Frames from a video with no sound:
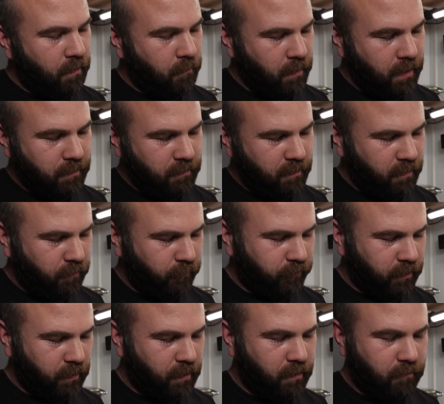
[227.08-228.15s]
One of
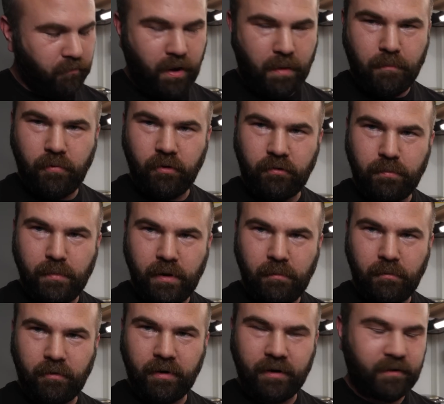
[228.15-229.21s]
the Rambus
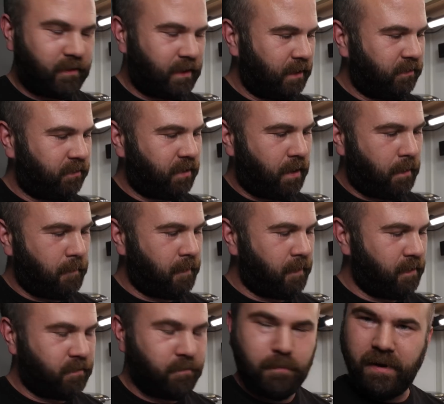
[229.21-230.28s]
memory sticks are,
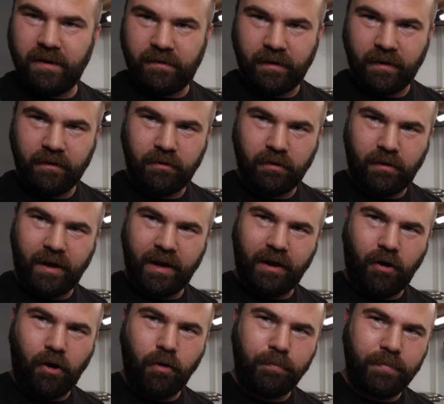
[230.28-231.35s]
is missing, so I
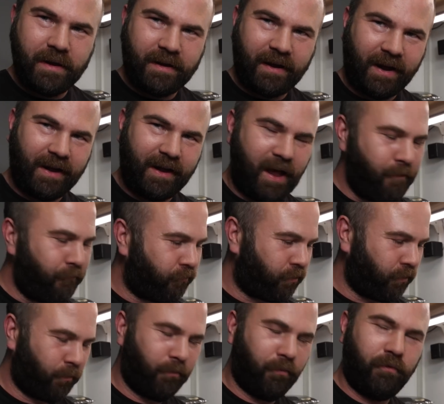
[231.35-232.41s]
hope that I have
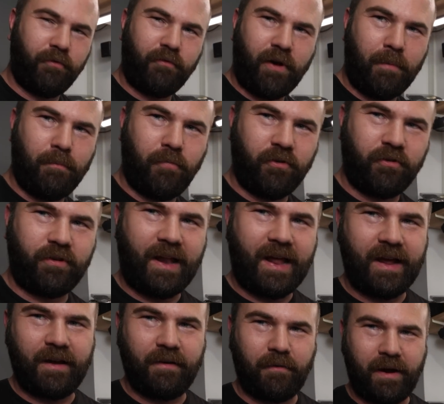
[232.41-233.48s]
some Rambus
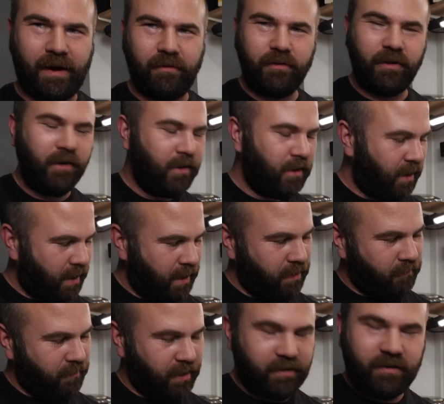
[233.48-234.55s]
laying around,
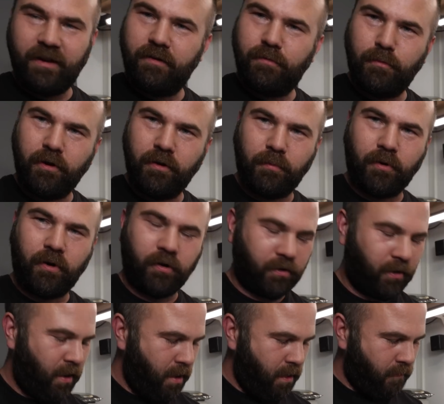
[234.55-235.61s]
otherwise this motherboard
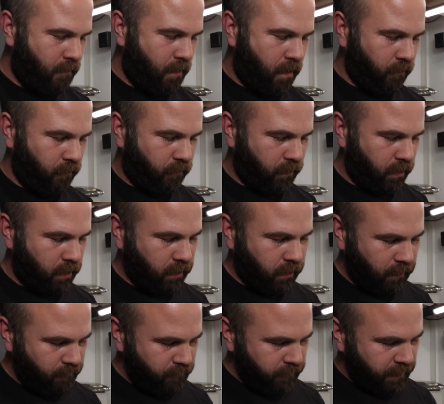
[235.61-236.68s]
won't
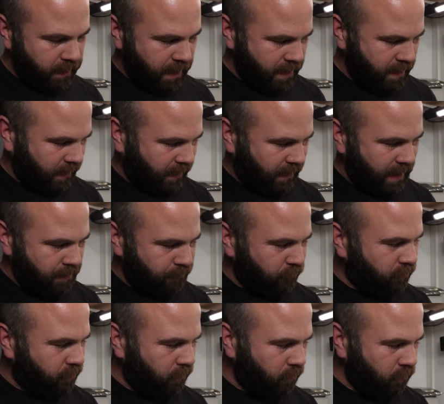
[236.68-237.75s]
work. And the
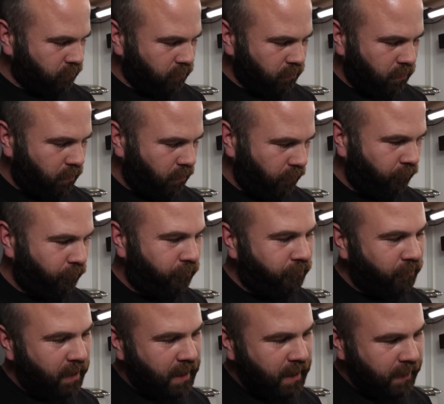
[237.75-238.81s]
caps look all
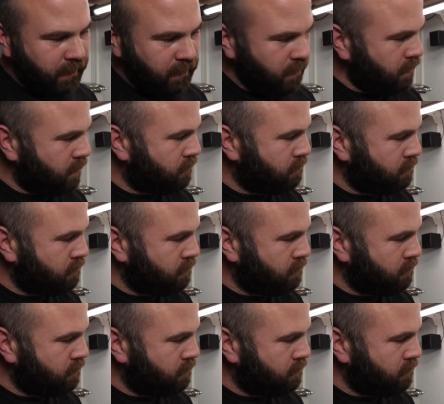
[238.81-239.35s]
fine.